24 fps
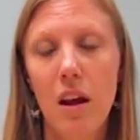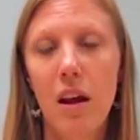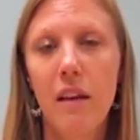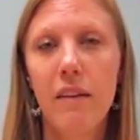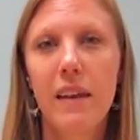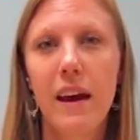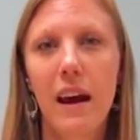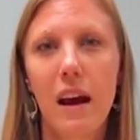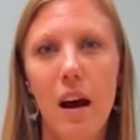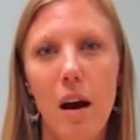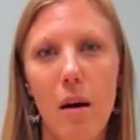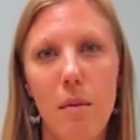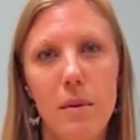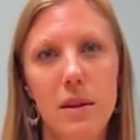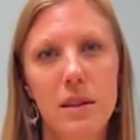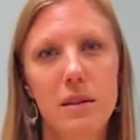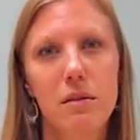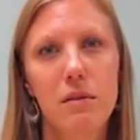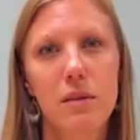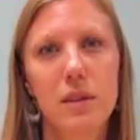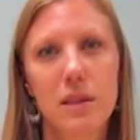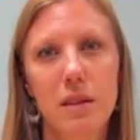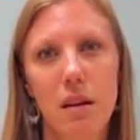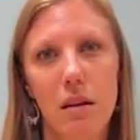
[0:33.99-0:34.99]
that come as a
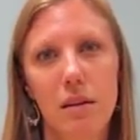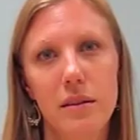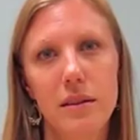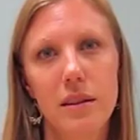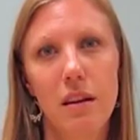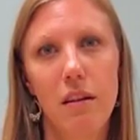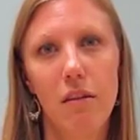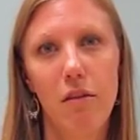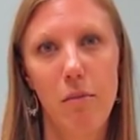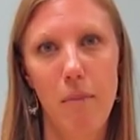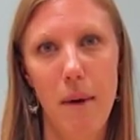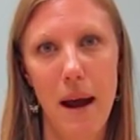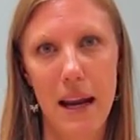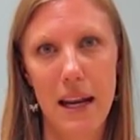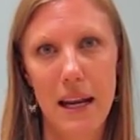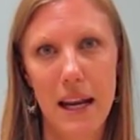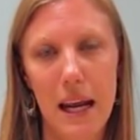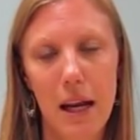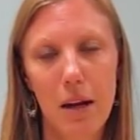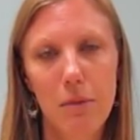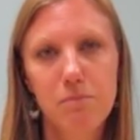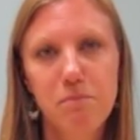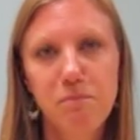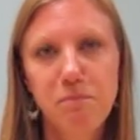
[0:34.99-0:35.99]
result of
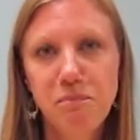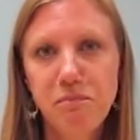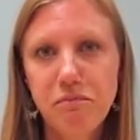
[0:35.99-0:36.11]
mining.